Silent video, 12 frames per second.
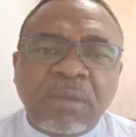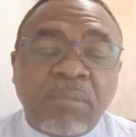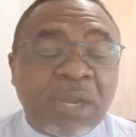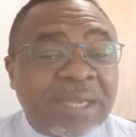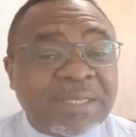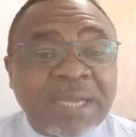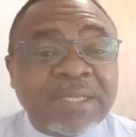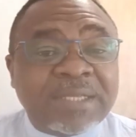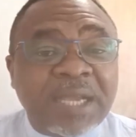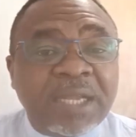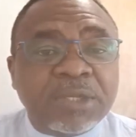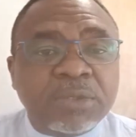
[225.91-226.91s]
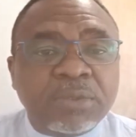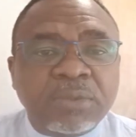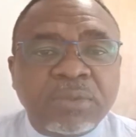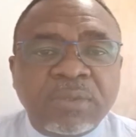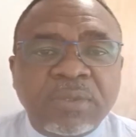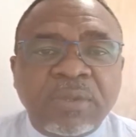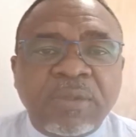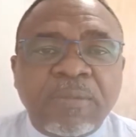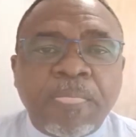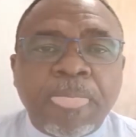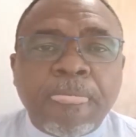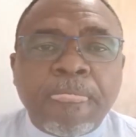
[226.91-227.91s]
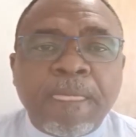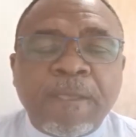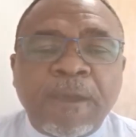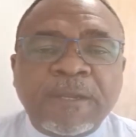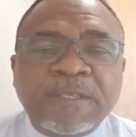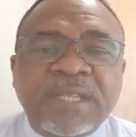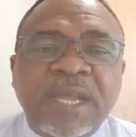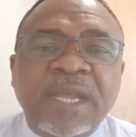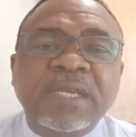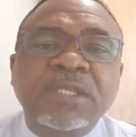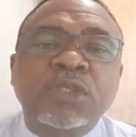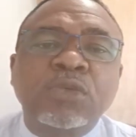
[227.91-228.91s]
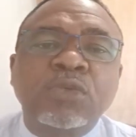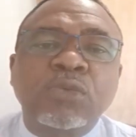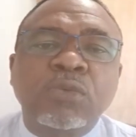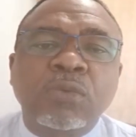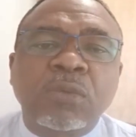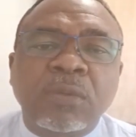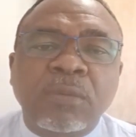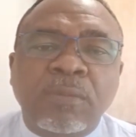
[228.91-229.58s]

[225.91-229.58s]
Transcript: But as I tell you, you understand, to